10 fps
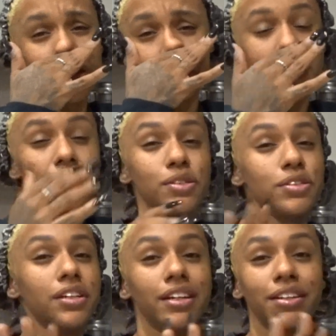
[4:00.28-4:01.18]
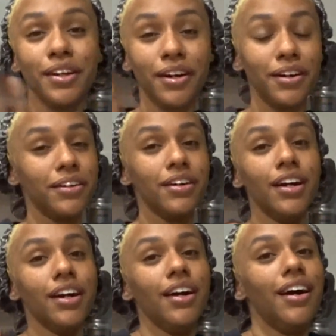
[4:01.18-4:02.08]
of bleach, and y'all,
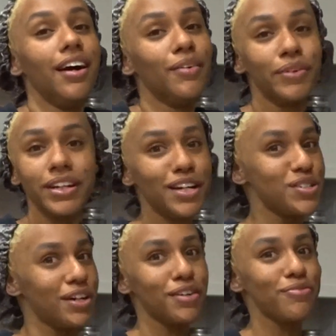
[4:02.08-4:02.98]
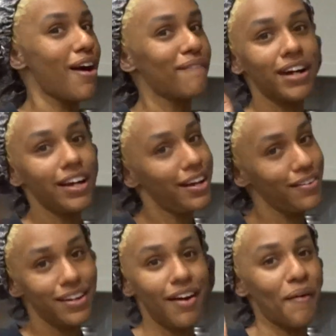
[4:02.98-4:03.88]
we not trying to fry my hair
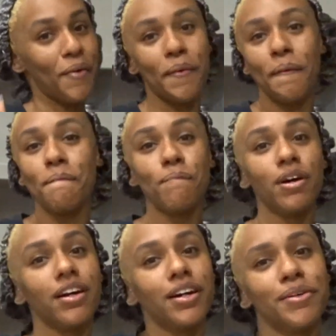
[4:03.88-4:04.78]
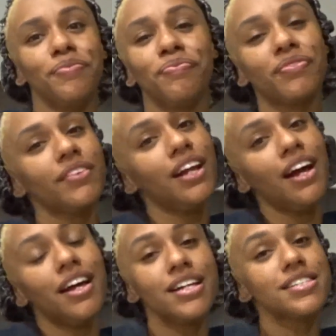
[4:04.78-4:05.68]
now. But
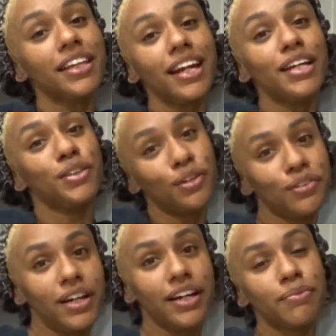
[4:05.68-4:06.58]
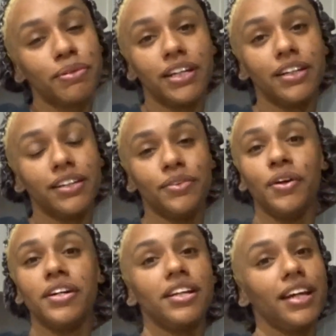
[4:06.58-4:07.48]
it's not that I don't like pink
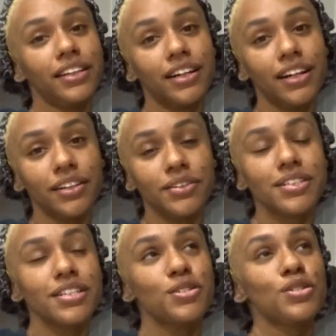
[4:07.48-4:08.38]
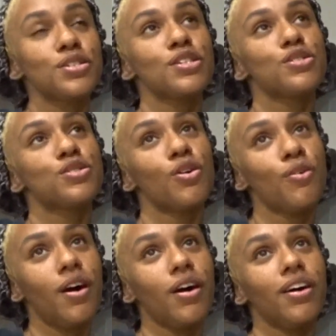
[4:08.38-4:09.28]
or I didn't like the colors. It's just, it's
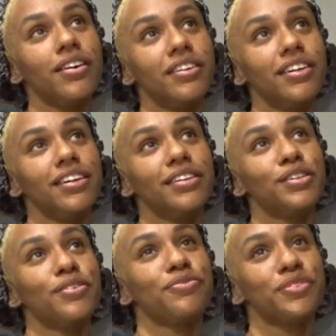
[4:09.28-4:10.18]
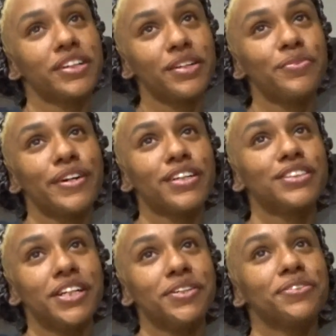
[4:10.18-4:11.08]
so hard to freaking wear
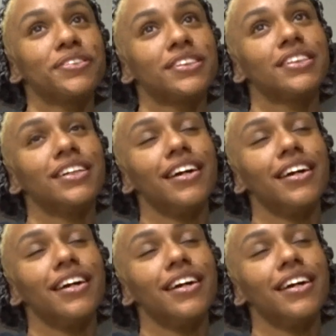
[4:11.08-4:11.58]
clothes